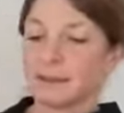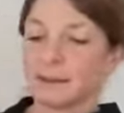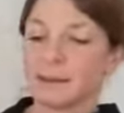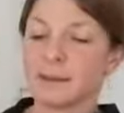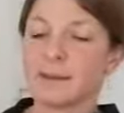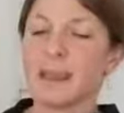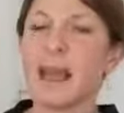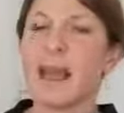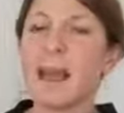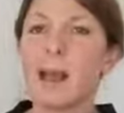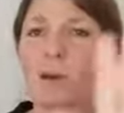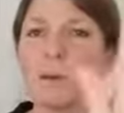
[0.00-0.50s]

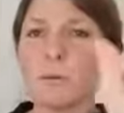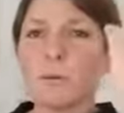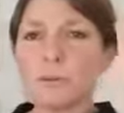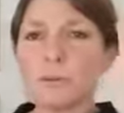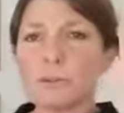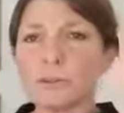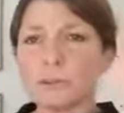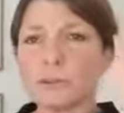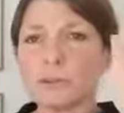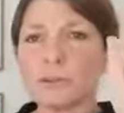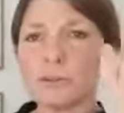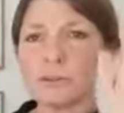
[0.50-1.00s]
Now
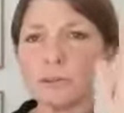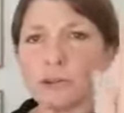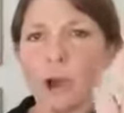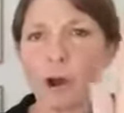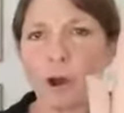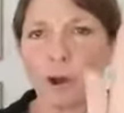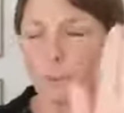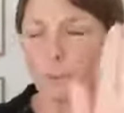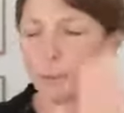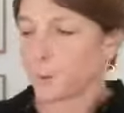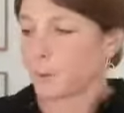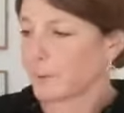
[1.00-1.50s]

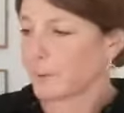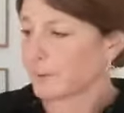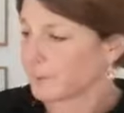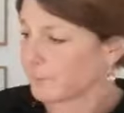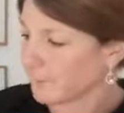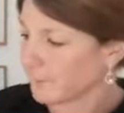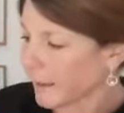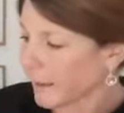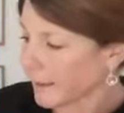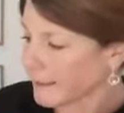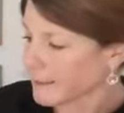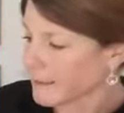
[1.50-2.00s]
stop,
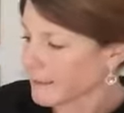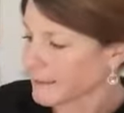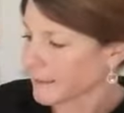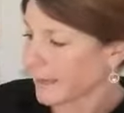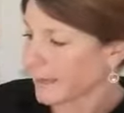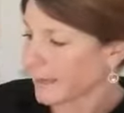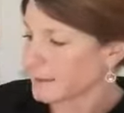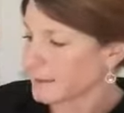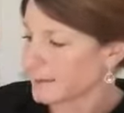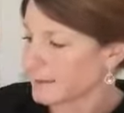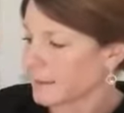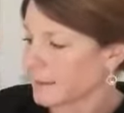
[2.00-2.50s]
Max
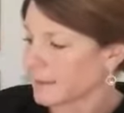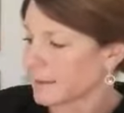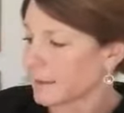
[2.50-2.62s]
said,